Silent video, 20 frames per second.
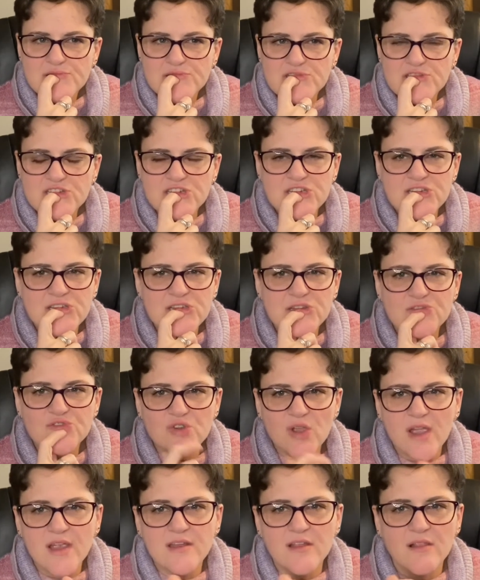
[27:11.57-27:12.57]
She
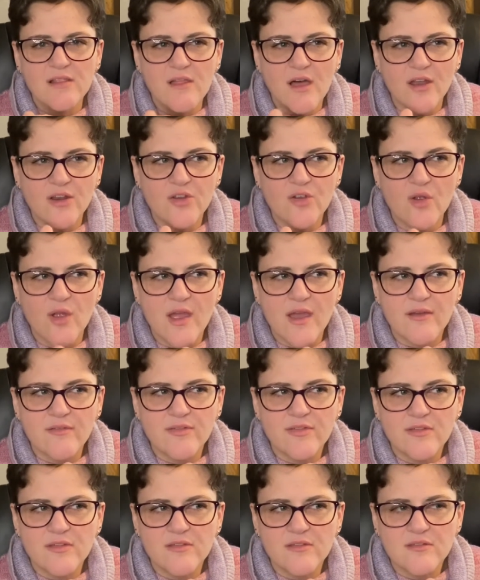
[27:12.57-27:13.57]
tried a lot of
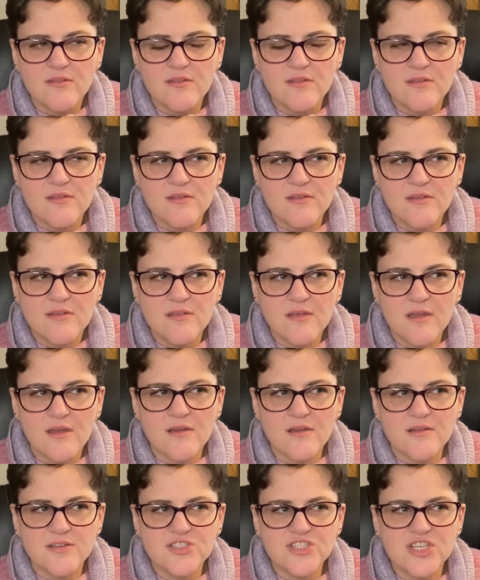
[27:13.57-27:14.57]
crafts.
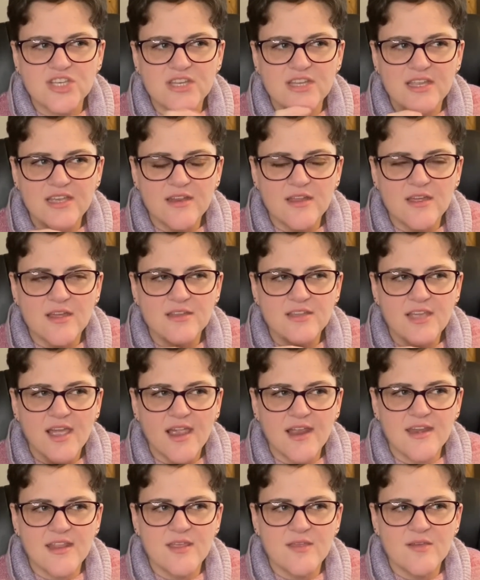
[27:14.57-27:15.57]
She knit a
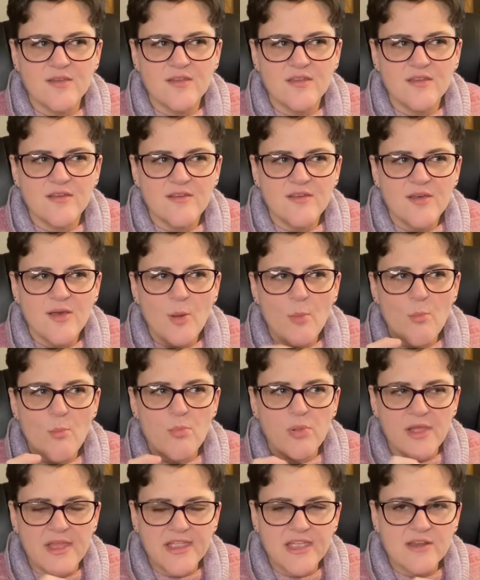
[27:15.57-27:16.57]
tiny
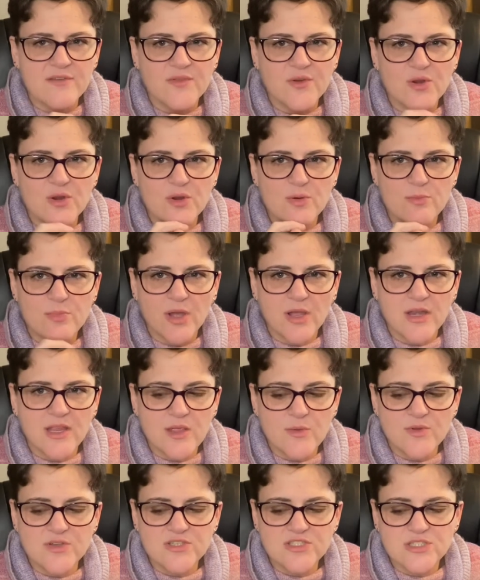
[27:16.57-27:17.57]
blanket for her bunny
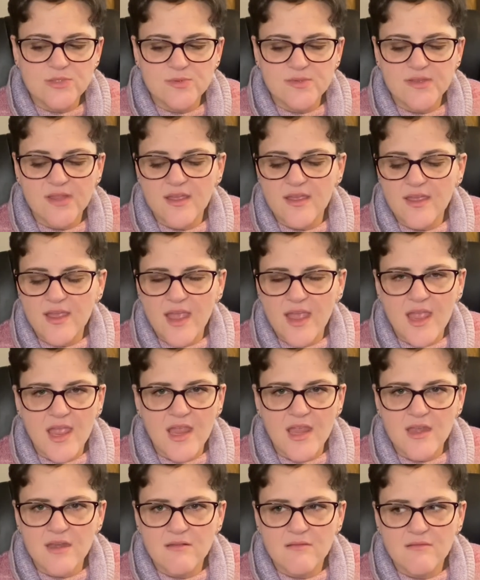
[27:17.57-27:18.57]
when she was like
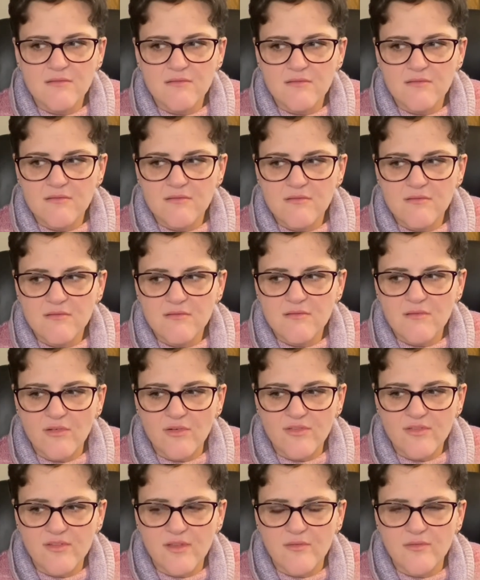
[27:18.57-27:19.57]
8 or
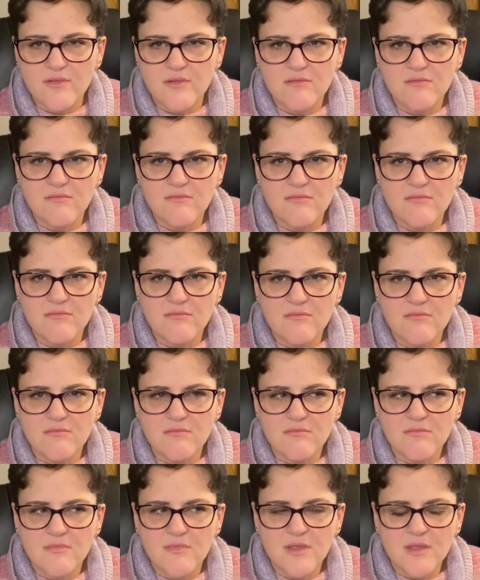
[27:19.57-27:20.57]
7.
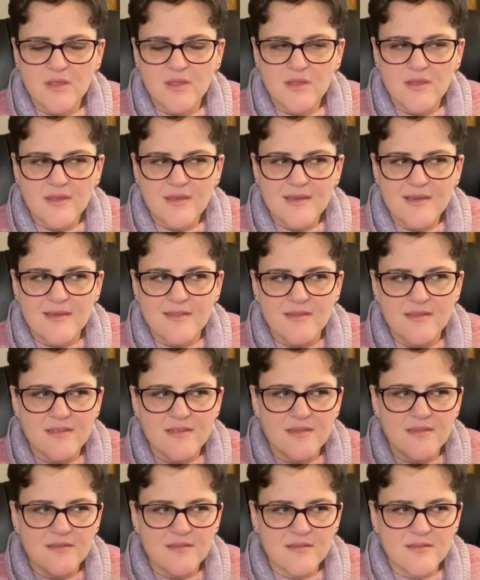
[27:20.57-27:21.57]
And
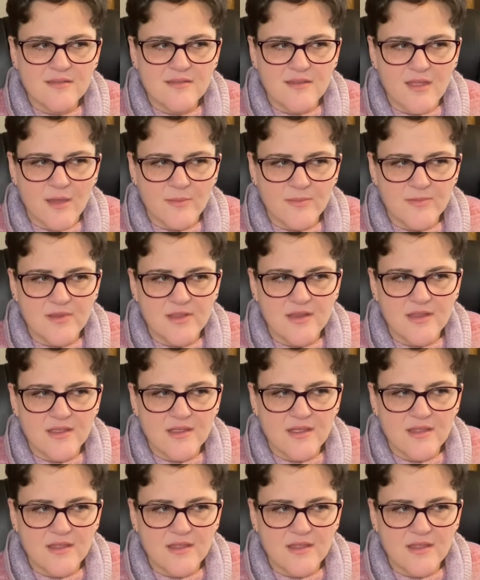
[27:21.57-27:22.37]
then stopped knitting.